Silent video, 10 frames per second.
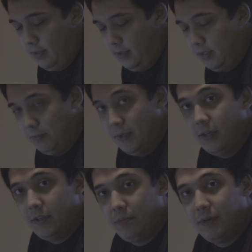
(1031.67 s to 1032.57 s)
speed
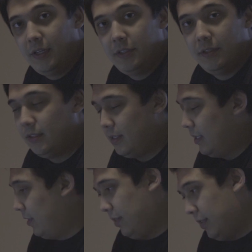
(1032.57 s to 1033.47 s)
interpolations
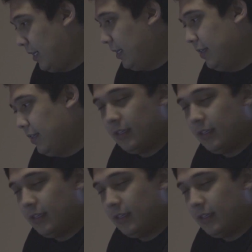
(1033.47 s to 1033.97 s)
like like I did,